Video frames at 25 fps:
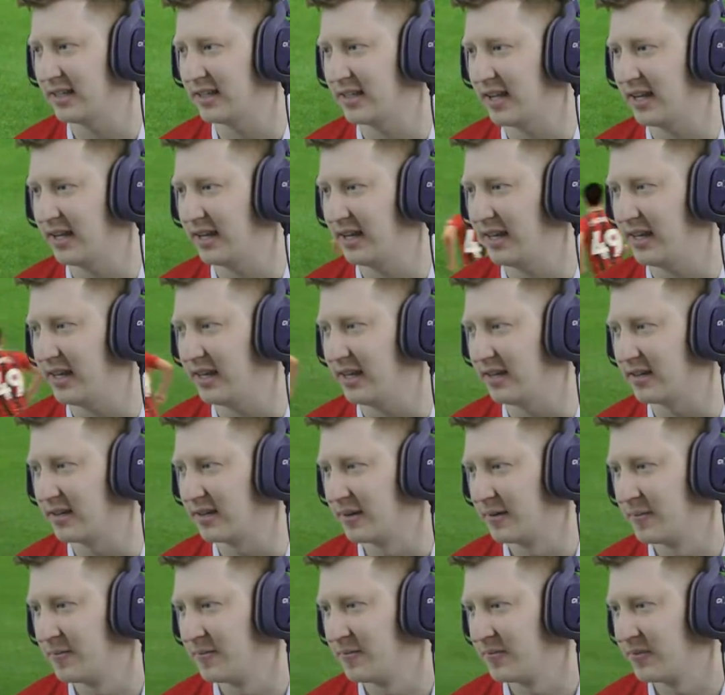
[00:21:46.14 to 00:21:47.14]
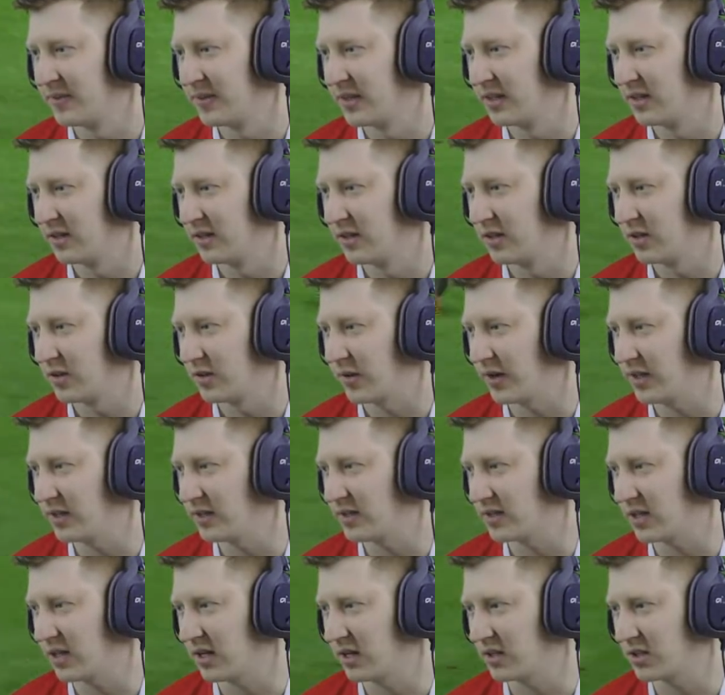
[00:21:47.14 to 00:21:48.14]
their lead. Great
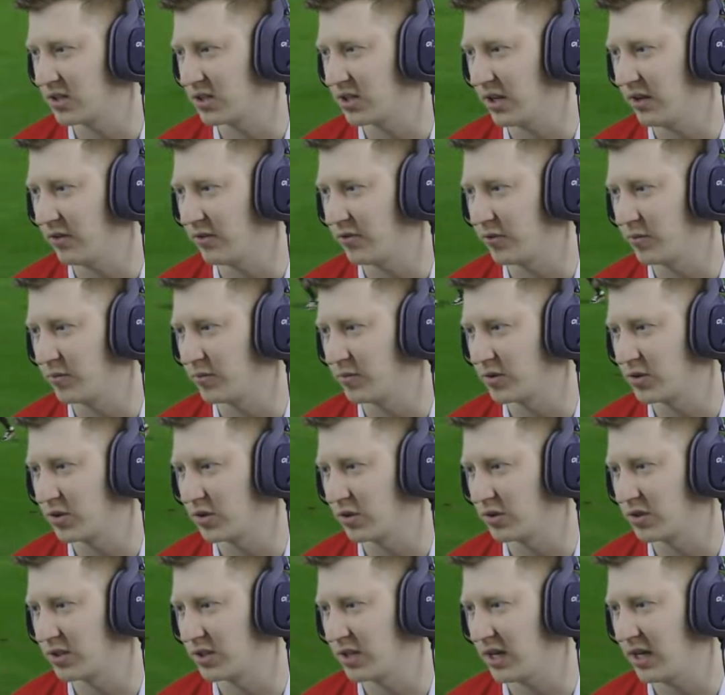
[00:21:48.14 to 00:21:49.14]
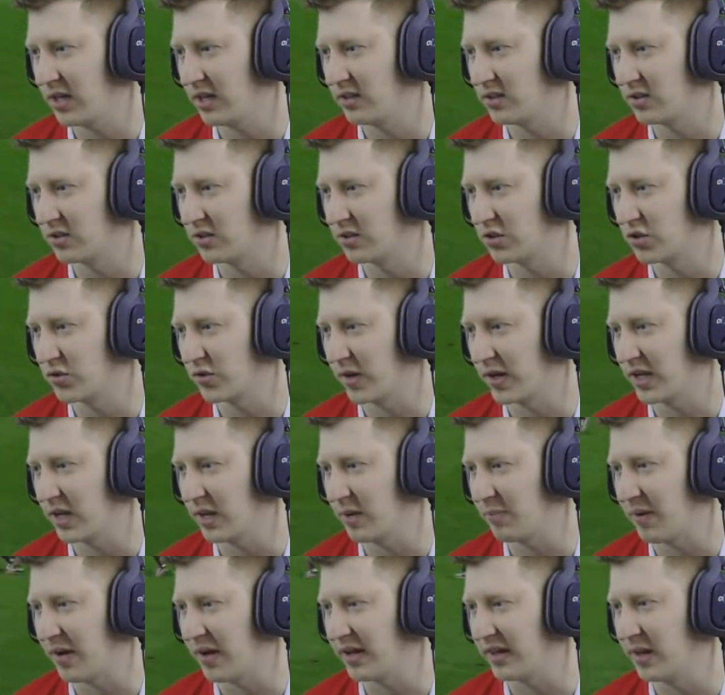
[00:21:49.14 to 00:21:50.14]
touch here from Josh King to just drag it
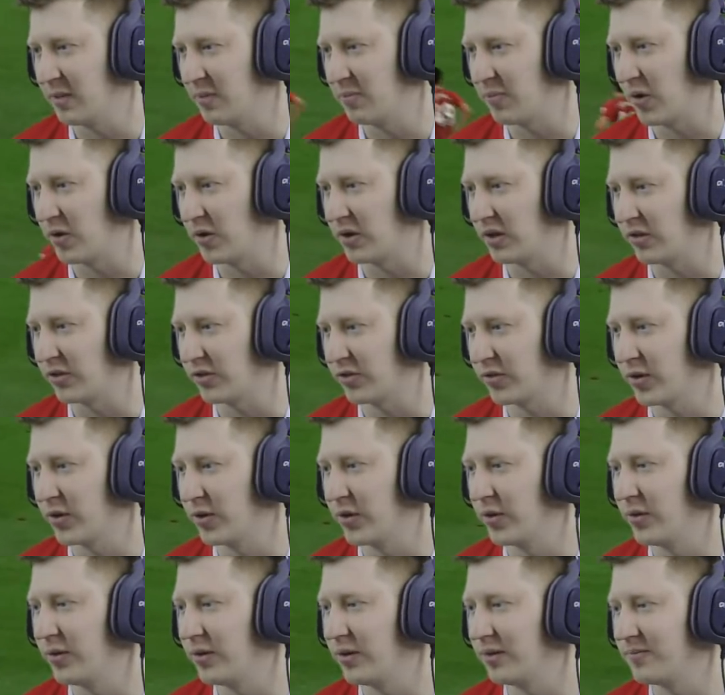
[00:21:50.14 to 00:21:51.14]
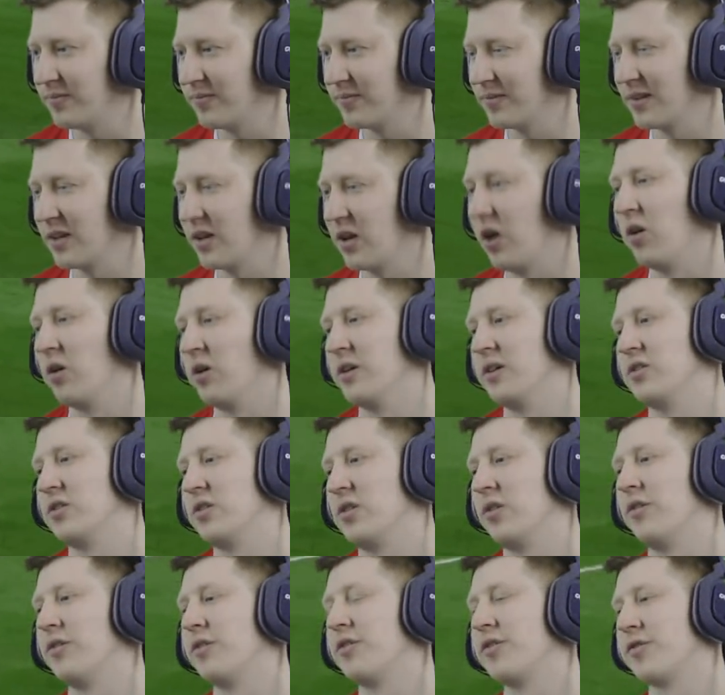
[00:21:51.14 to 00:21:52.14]
back, then poke it through. Oh, and it's
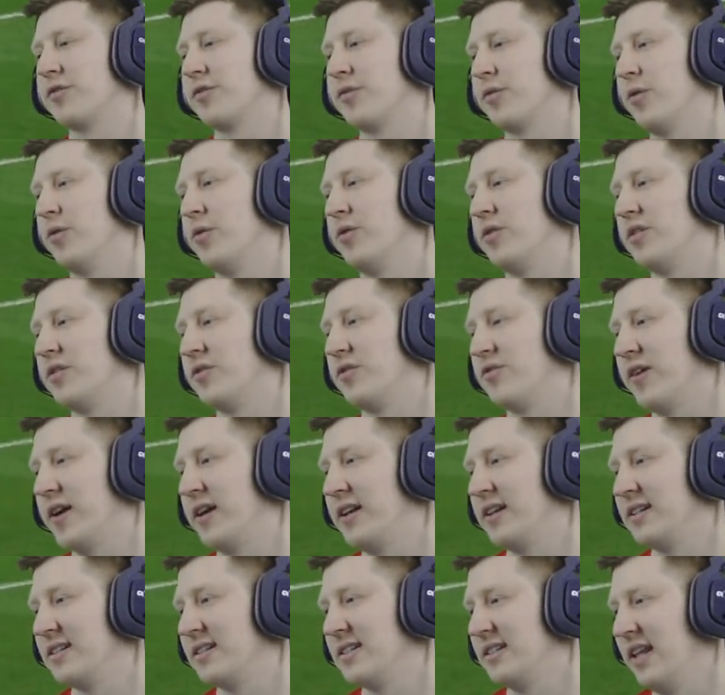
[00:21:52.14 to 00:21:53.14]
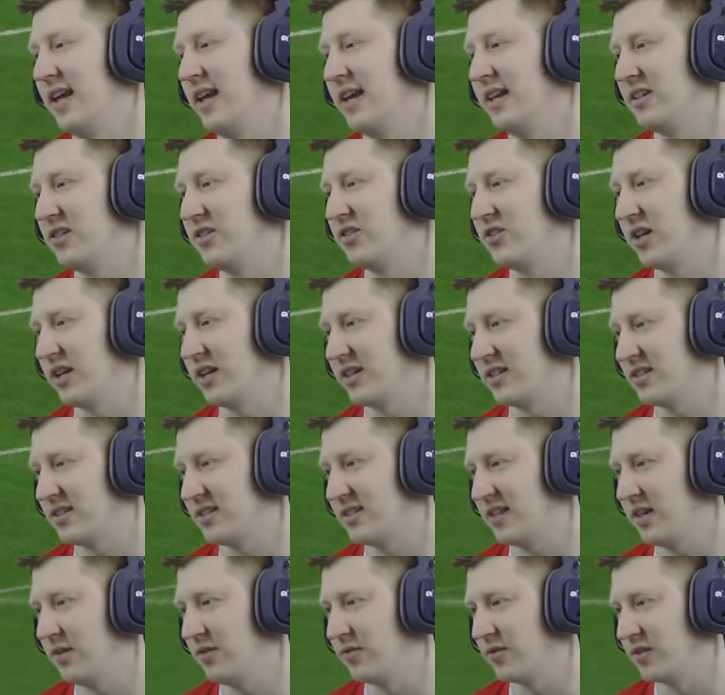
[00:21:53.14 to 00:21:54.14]
gone through the defender's legs, Jack
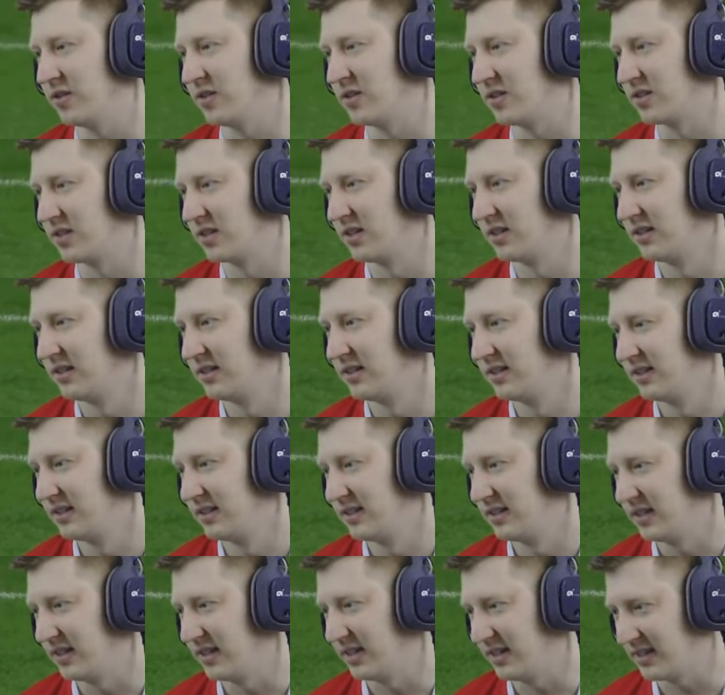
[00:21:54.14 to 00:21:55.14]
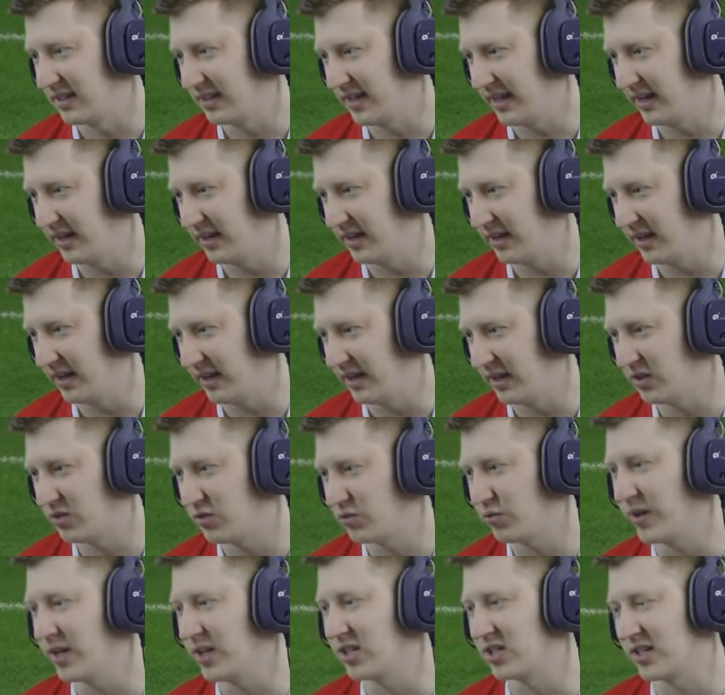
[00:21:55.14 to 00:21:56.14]
Stephens. He's, he's
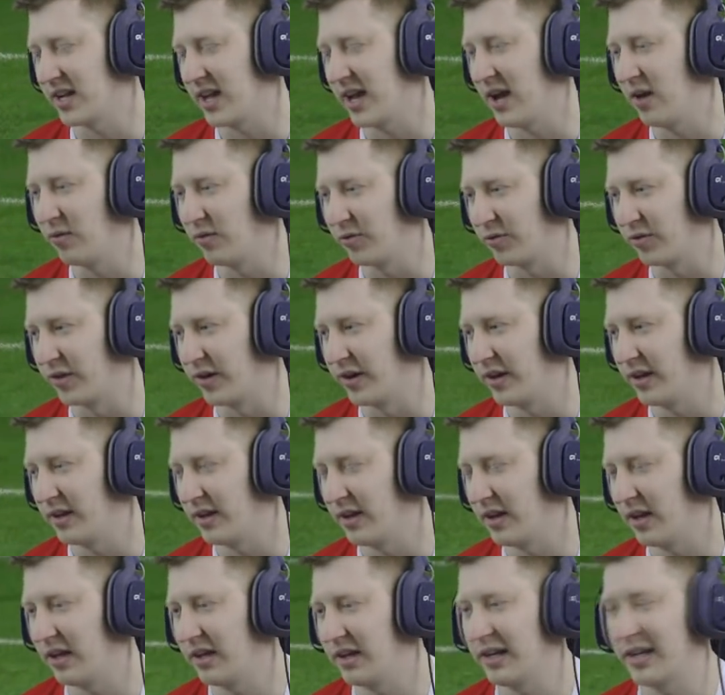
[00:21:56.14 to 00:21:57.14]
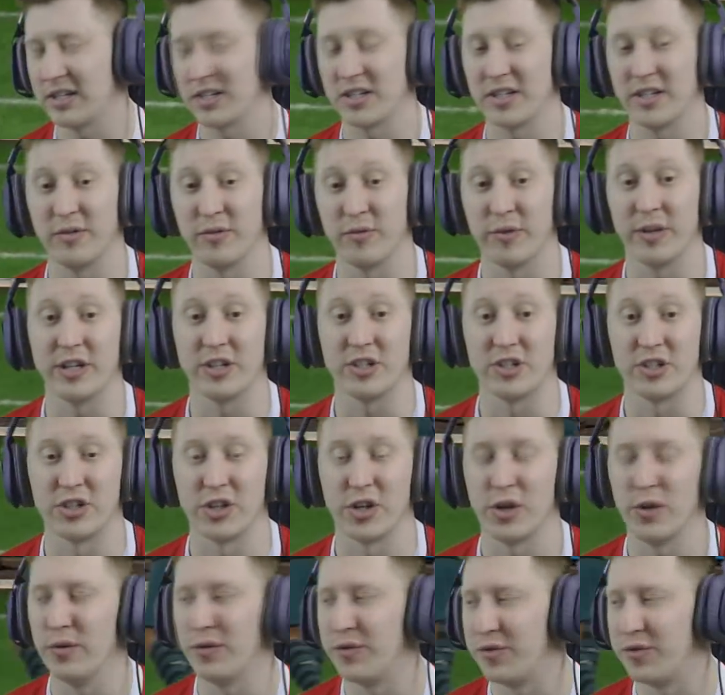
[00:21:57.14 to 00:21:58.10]
reached out for it and actually reached too